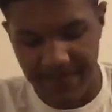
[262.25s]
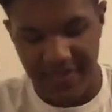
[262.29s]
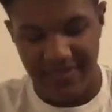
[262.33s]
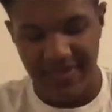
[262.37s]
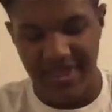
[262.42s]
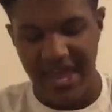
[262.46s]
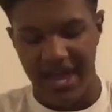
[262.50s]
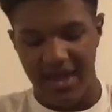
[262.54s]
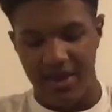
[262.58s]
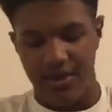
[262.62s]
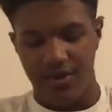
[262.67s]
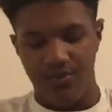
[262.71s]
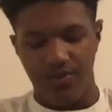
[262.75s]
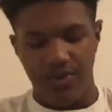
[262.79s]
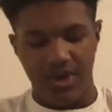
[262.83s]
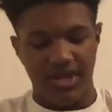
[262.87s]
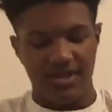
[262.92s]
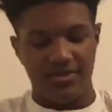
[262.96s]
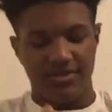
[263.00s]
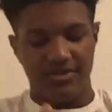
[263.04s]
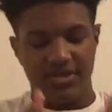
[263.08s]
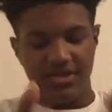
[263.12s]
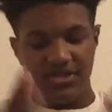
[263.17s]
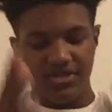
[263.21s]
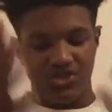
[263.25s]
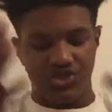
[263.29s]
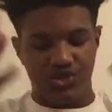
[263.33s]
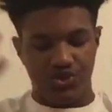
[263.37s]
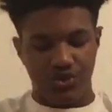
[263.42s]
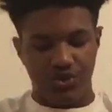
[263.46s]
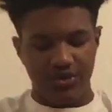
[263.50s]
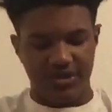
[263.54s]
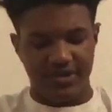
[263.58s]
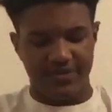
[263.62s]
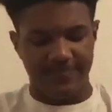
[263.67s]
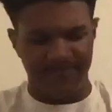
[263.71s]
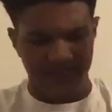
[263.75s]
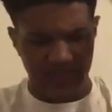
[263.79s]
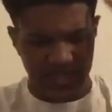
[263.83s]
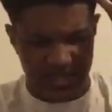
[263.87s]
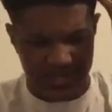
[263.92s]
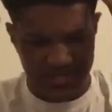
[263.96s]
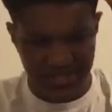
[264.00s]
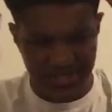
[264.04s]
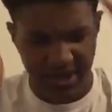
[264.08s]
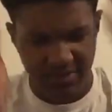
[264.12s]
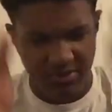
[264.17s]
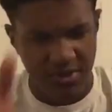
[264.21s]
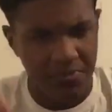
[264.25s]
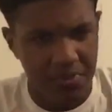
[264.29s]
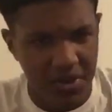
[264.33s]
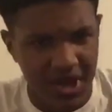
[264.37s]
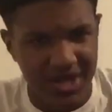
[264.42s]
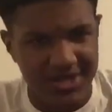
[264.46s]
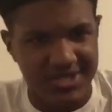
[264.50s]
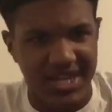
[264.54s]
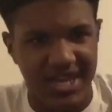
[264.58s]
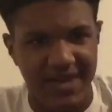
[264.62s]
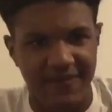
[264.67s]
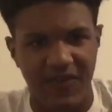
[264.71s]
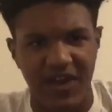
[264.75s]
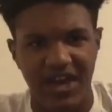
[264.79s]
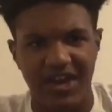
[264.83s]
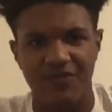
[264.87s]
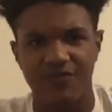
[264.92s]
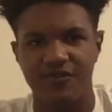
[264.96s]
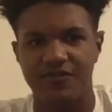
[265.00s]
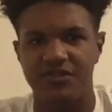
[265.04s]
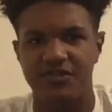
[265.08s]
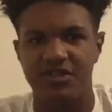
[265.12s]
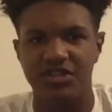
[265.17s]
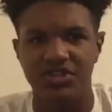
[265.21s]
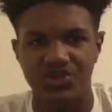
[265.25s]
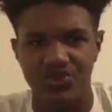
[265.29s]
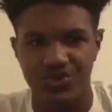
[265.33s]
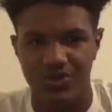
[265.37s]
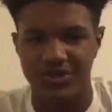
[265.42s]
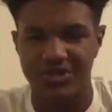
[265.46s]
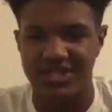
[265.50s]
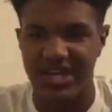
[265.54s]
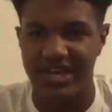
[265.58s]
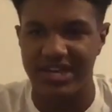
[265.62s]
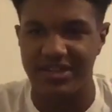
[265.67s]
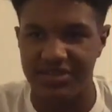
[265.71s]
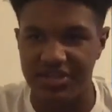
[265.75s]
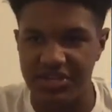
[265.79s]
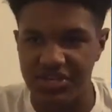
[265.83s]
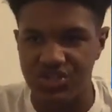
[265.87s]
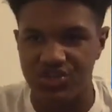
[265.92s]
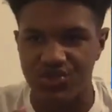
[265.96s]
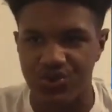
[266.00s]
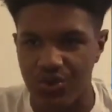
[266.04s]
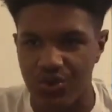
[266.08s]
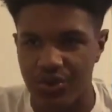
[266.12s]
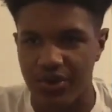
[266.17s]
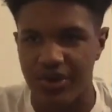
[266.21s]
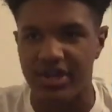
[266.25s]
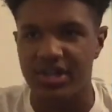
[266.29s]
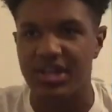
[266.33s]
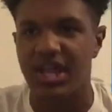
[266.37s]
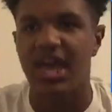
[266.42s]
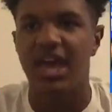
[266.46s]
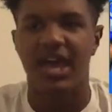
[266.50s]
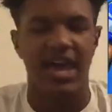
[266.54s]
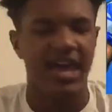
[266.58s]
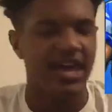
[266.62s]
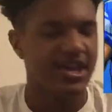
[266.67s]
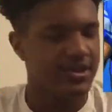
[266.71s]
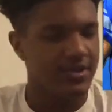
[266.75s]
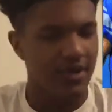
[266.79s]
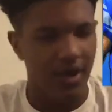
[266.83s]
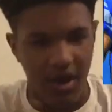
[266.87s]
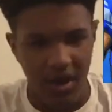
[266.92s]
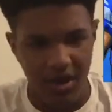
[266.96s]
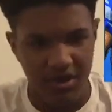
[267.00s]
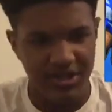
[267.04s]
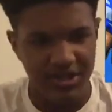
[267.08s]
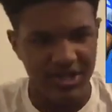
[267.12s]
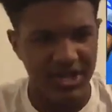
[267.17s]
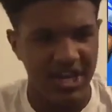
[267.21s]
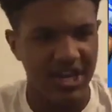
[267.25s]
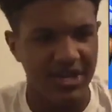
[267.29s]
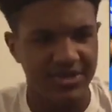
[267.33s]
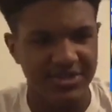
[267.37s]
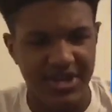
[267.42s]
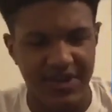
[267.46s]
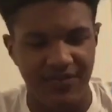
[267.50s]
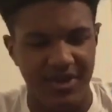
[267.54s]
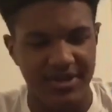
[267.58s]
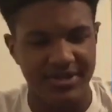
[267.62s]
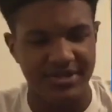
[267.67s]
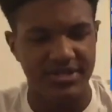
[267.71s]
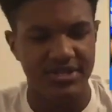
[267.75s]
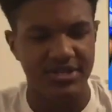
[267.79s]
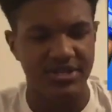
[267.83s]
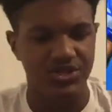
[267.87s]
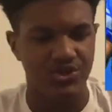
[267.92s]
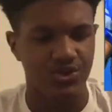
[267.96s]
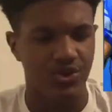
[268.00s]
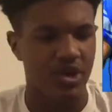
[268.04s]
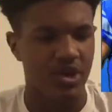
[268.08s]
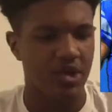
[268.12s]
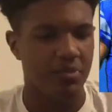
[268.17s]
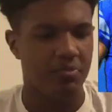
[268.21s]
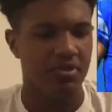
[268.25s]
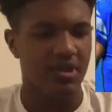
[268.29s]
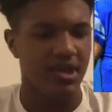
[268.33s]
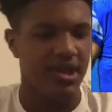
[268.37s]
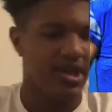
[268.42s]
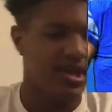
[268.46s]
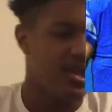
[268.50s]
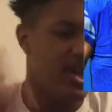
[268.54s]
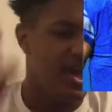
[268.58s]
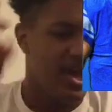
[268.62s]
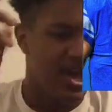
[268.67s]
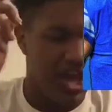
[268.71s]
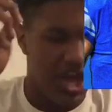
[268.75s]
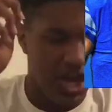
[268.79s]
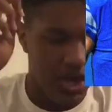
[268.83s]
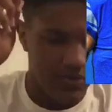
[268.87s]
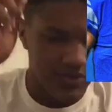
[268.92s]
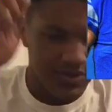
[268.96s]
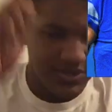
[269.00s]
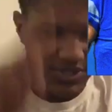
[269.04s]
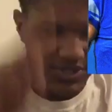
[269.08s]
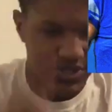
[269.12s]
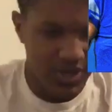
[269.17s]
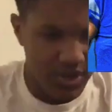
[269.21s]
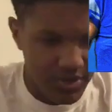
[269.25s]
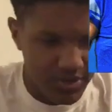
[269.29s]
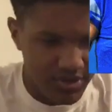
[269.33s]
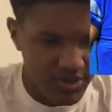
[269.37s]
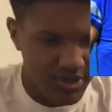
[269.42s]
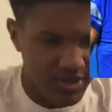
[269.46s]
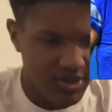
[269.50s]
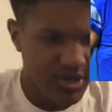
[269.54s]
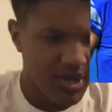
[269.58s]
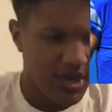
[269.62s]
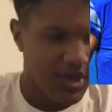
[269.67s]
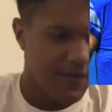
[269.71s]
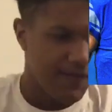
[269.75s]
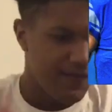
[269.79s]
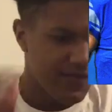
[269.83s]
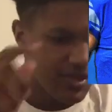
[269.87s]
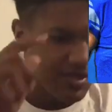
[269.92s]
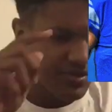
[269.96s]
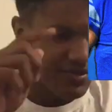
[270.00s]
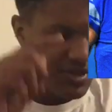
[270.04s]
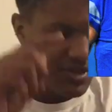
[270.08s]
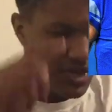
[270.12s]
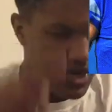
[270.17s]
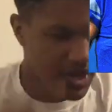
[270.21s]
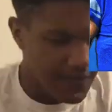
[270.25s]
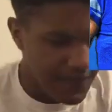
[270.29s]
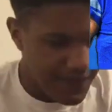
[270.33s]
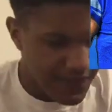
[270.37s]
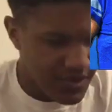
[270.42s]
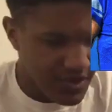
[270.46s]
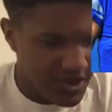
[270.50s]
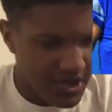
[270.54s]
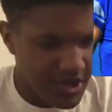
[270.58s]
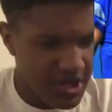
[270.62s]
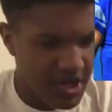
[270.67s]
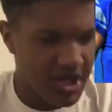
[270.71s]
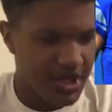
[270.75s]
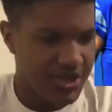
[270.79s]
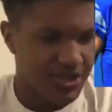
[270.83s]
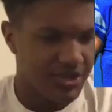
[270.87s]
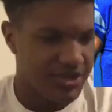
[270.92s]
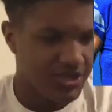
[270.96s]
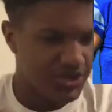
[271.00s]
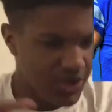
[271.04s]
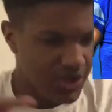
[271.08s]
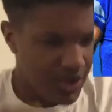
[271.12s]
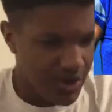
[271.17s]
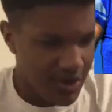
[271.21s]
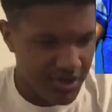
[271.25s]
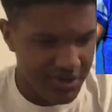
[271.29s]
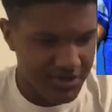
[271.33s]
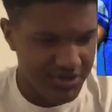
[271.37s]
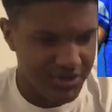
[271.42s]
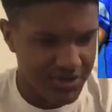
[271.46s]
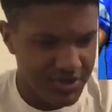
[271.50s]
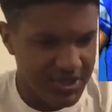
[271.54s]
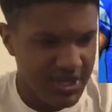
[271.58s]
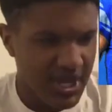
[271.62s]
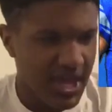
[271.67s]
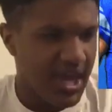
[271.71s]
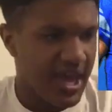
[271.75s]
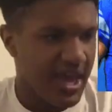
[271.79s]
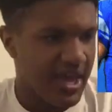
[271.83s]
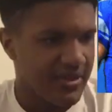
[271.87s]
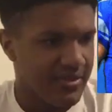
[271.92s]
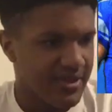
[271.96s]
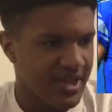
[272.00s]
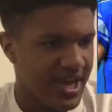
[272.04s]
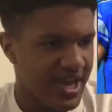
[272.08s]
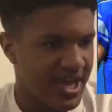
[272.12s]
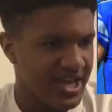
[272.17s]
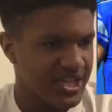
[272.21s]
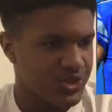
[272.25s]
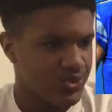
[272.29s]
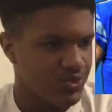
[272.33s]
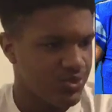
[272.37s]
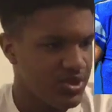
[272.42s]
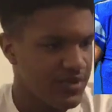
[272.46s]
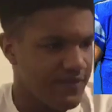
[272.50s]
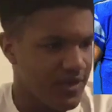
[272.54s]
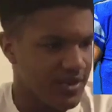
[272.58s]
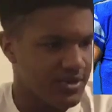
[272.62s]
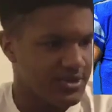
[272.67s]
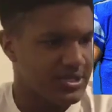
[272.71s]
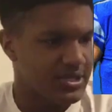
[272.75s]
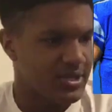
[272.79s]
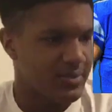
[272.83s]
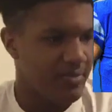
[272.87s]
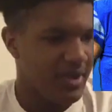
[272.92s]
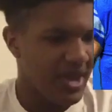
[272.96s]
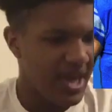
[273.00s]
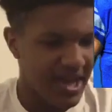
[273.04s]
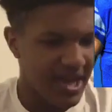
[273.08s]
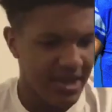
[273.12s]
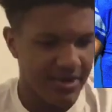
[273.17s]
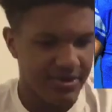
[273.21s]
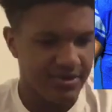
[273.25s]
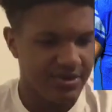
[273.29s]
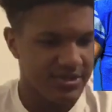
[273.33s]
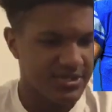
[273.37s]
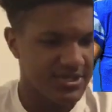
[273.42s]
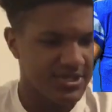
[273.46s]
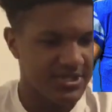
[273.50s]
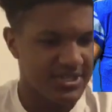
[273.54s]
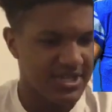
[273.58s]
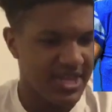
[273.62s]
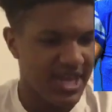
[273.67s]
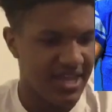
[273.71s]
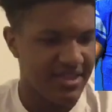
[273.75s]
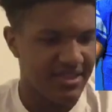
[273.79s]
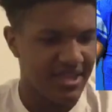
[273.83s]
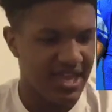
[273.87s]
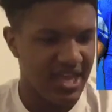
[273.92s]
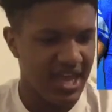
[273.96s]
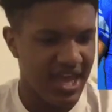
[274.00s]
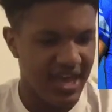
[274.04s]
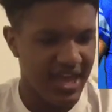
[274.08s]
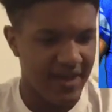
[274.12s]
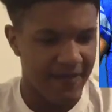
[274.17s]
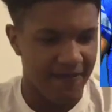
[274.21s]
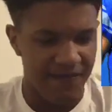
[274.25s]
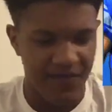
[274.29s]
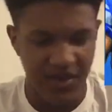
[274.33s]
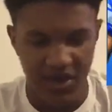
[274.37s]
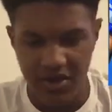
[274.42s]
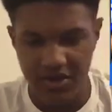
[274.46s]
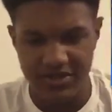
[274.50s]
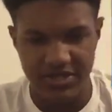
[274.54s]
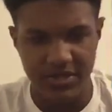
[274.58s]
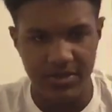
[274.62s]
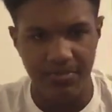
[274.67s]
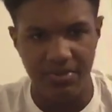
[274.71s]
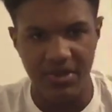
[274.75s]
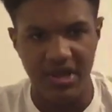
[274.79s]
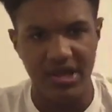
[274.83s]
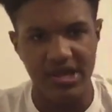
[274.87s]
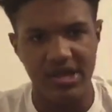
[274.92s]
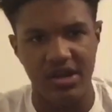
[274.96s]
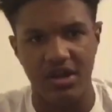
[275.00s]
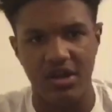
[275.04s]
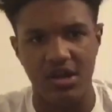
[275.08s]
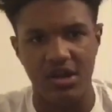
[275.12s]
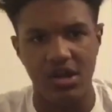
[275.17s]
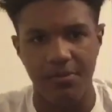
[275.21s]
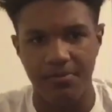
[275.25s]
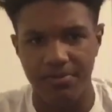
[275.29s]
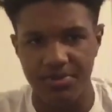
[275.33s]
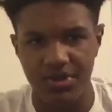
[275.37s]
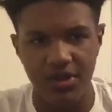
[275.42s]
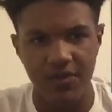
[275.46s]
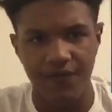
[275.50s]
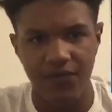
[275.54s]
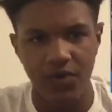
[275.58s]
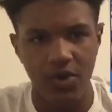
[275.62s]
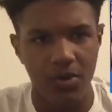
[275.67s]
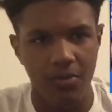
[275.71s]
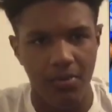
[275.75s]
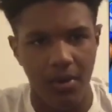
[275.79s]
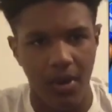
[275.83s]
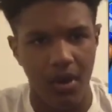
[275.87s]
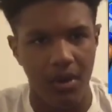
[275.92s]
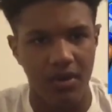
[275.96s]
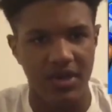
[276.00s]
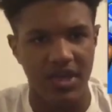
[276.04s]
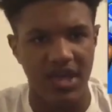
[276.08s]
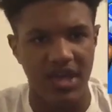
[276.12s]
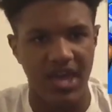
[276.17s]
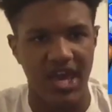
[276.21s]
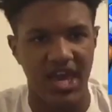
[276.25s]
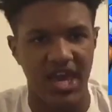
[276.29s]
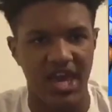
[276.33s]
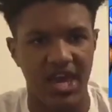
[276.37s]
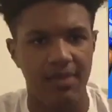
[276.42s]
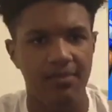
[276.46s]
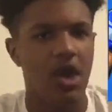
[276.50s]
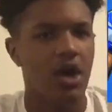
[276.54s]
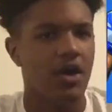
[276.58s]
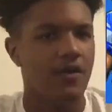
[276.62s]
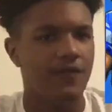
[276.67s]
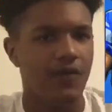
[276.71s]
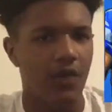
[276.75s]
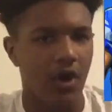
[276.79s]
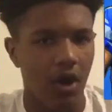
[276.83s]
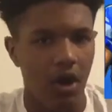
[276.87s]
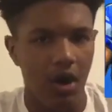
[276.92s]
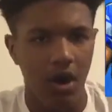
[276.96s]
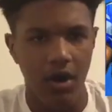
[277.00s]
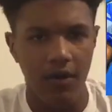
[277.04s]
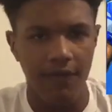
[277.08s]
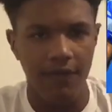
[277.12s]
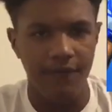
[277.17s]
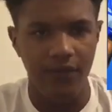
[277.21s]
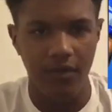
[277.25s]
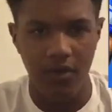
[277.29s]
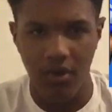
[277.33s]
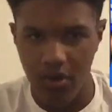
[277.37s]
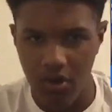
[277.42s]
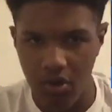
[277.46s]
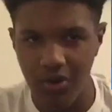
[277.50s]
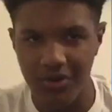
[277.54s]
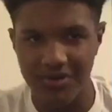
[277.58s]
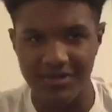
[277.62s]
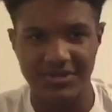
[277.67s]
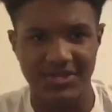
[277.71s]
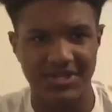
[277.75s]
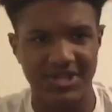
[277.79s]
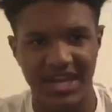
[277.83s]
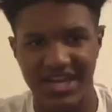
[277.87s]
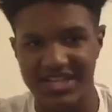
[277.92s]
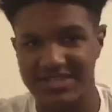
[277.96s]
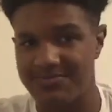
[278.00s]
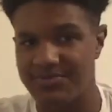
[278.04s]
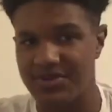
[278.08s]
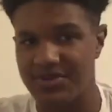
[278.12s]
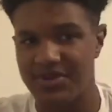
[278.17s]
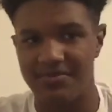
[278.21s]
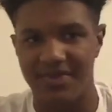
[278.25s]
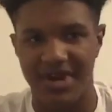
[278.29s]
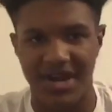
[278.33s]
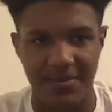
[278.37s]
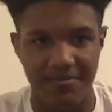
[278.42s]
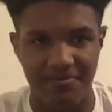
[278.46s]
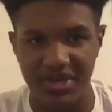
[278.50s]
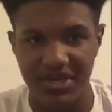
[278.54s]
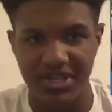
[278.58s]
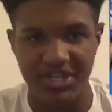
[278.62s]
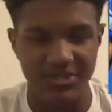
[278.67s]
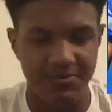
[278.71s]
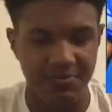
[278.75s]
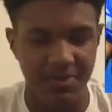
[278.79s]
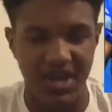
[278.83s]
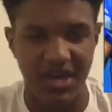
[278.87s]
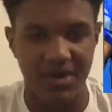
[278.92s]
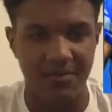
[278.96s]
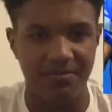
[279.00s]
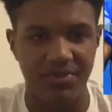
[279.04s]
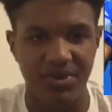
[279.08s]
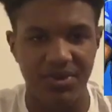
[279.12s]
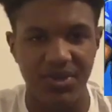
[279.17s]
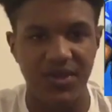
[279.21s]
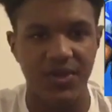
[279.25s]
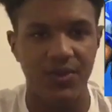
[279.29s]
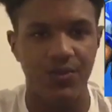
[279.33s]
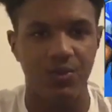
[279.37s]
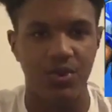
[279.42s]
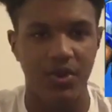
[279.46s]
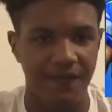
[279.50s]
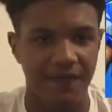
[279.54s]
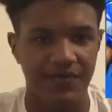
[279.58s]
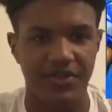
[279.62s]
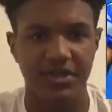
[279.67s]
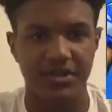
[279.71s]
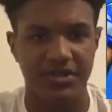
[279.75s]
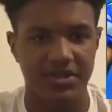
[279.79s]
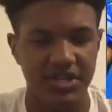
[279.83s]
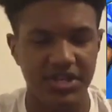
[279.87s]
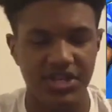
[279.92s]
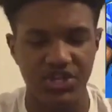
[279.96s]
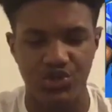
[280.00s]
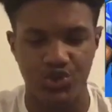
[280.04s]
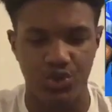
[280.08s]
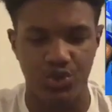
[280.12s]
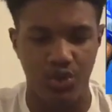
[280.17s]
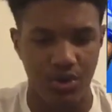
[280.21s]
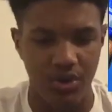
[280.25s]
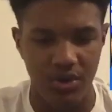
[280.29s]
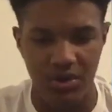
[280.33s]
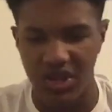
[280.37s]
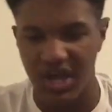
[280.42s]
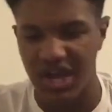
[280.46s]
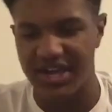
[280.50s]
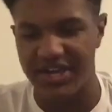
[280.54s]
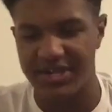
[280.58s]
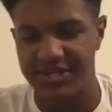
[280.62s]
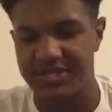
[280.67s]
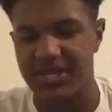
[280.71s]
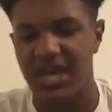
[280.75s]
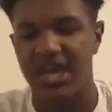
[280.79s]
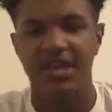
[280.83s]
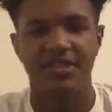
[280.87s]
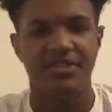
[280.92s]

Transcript: Now, what Detroit, some of the problems I've had with Detroit is that Detroit, and all the games I watched Detroit play, Arizona, Philadelphia, the Chargers, and last week versus the Packers, is that they have failed to play a complete football game for all four quarters, and that's been my biggest pet peeve with the Detroit Lions.